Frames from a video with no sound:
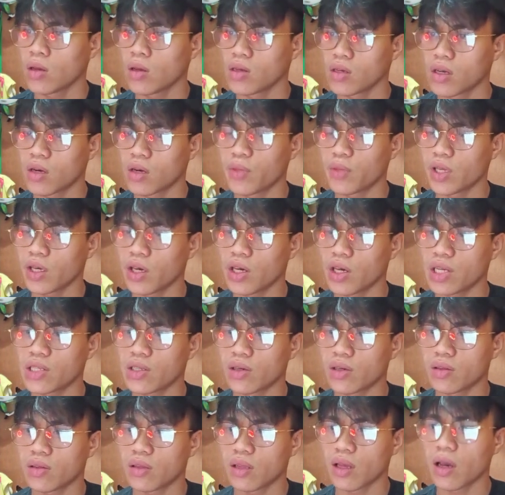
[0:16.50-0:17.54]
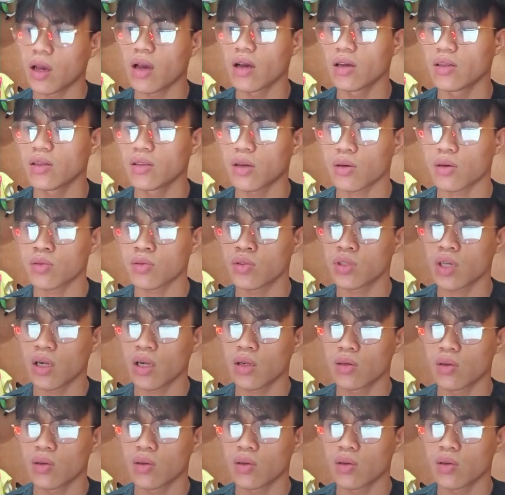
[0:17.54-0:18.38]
communication, and the crucial